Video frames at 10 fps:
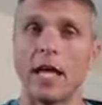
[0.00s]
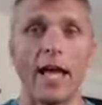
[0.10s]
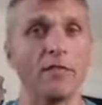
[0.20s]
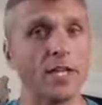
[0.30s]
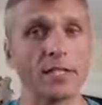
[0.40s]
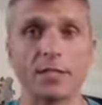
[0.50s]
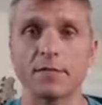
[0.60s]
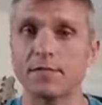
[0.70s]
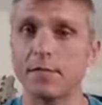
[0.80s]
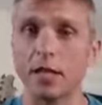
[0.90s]
evidence
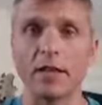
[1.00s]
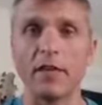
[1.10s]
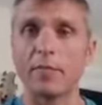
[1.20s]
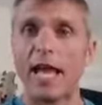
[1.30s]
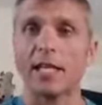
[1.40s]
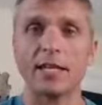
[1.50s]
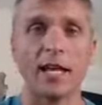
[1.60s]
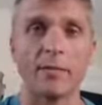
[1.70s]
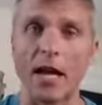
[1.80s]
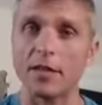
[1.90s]
of a living man
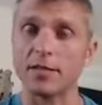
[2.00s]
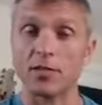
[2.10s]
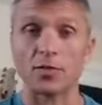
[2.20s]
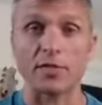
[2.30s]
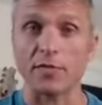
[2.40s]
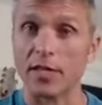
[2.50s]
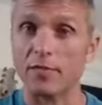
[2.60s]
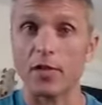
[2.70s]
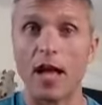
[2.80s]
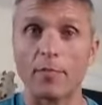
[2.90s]
came out, and the certificate
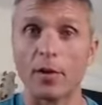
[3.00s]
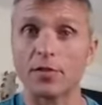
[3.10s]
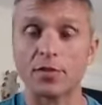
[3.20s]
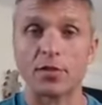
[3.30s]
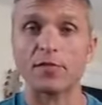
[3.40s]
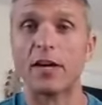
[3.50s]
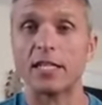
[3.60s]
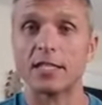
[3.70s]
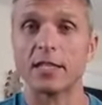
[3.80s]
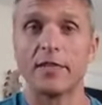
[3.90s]
of live birth
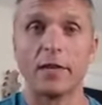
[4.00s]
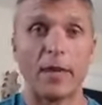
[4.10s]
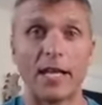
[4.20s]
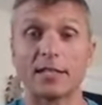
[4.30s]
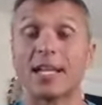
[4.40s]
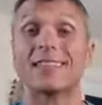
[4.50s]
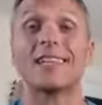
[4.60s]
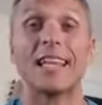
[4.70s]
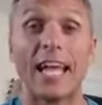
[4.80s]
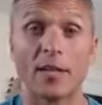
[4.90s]
certifies a living man. It's got
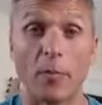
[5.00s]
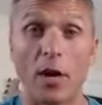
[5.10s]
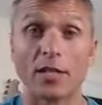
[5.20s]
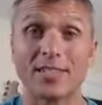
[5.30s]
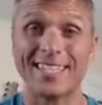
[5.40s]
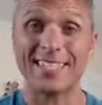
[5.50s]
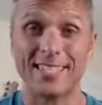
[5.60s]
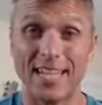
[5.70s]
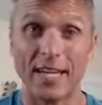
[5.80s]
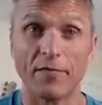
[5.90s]
the landmarks, the
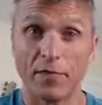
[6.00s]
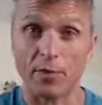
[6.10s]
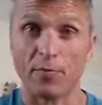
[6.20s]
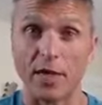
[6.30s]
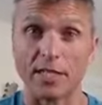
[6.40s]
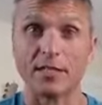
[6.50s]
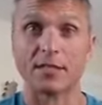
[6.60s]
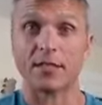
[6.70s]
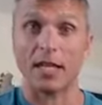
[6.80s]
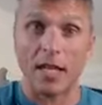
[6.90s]
estate footprints,
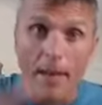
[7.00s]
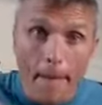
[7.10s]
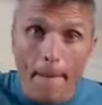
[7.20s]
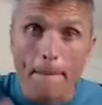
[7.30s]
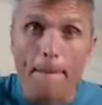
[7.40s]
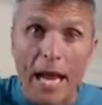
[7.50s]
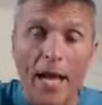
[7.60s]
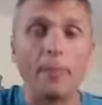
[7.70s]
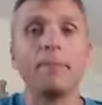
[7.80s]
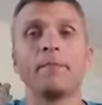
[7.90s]
okay,
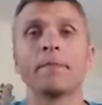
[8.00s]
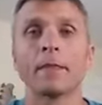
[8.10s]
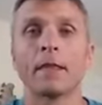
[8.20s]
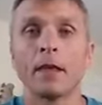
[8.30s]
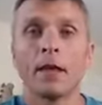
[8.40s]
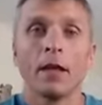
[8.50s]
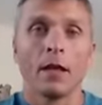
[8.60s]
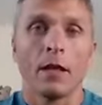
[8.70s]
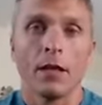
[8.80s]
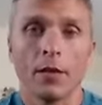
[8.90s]
bam,
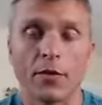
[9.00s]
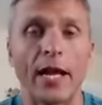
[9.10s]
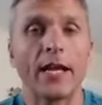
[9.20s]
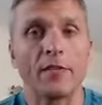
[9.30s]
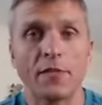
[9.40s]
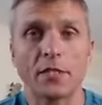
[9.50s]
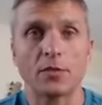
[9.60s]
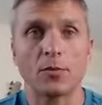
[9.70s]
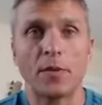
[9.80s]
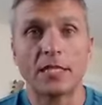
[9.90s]
created a
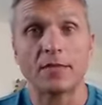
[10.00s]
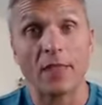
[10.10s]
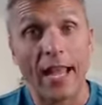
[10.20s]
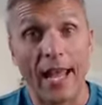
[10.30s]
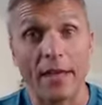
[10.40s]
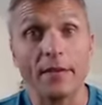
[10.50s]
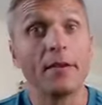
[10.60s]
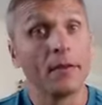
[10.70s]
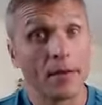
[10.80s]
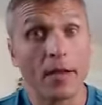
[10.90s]
fictional piece of
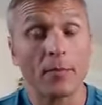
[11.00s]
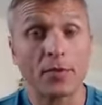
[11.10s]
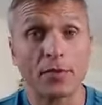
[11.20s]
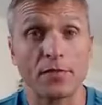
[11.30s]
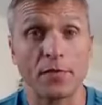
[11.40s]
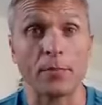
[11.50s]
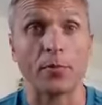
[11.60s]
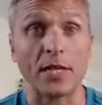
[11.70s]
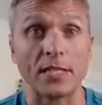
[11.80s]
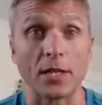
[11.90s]
land, okay, put your
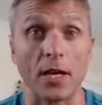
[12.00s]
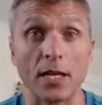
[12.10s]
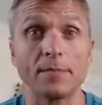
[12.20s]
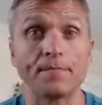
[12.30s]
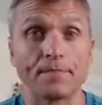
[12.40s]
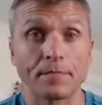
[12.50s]
footprints on it.